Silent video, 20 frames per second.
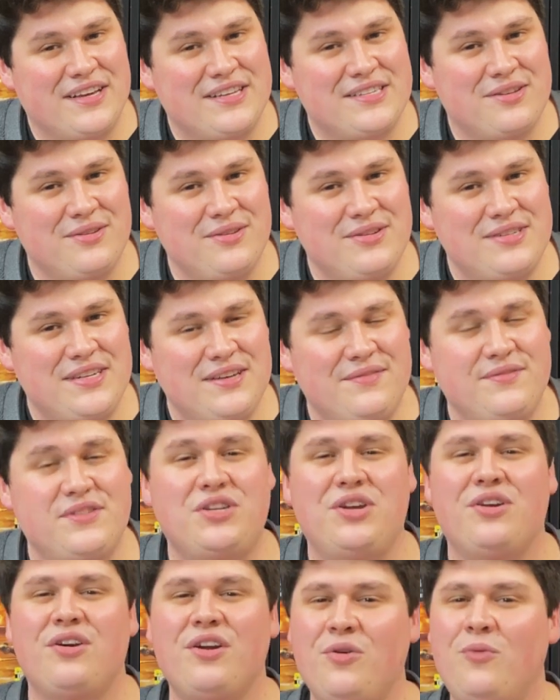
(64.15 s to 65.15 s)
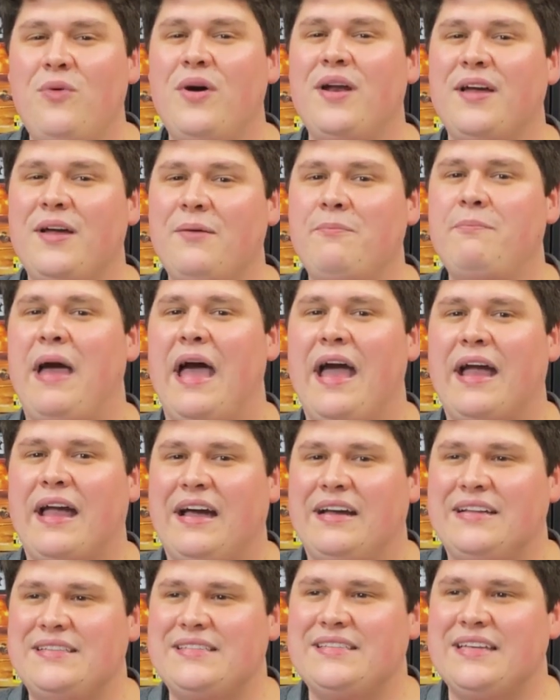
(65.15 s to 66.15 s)
exclusives, you're gonna wanna come
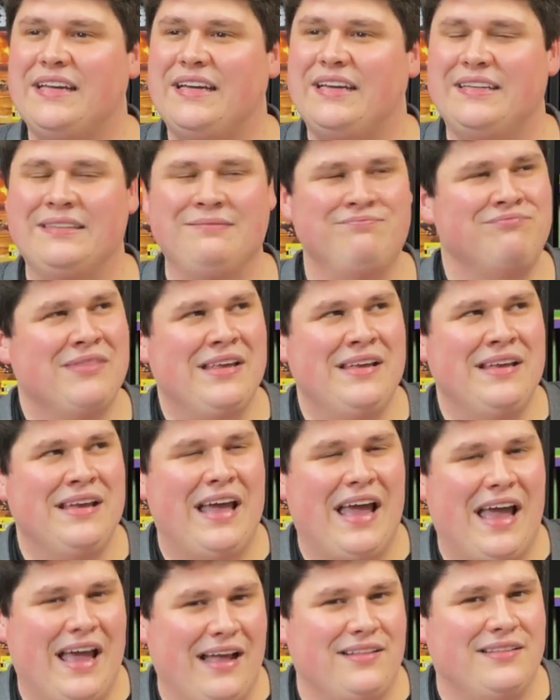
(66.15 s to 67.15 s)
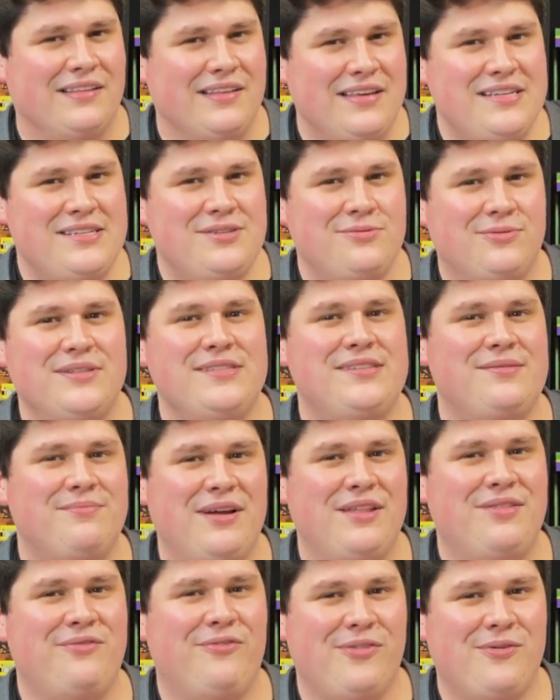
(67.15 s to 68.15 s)
back, I'd say, at least once a
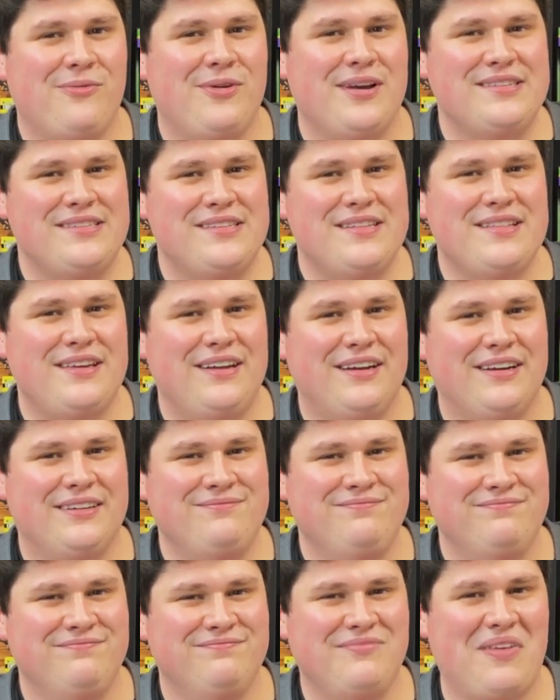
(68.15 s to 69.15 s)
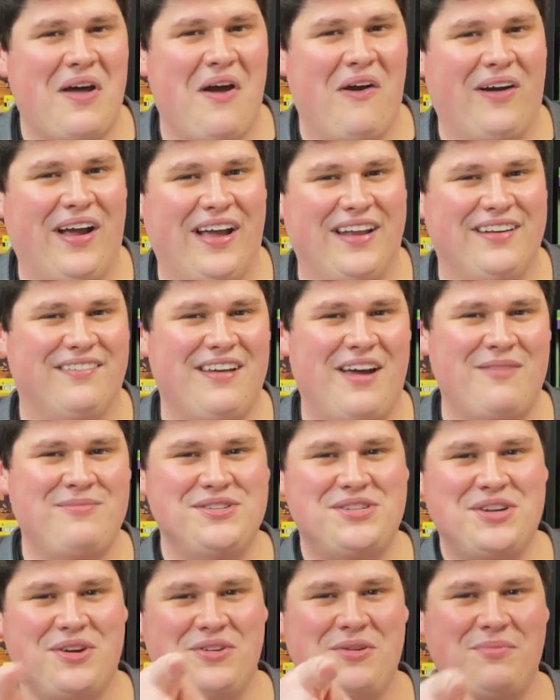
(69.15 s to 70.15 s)
month for the rest of the year. All right, I've
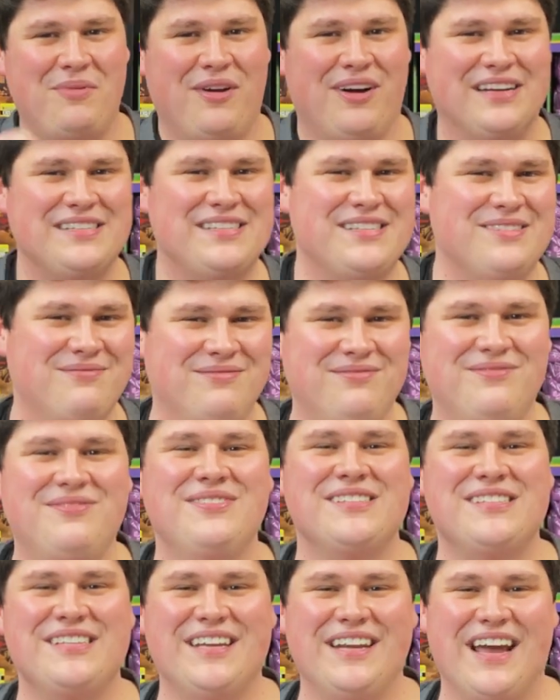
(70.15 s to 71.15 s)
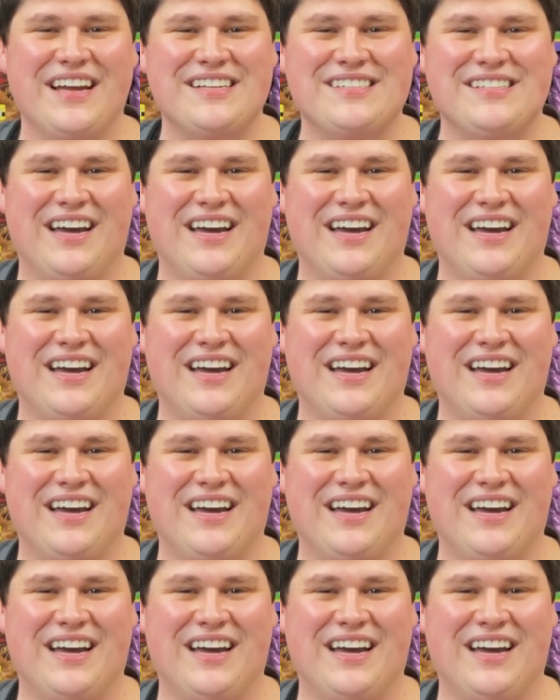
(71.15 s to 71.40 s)
been Joe, you've been awesome. We'll see you next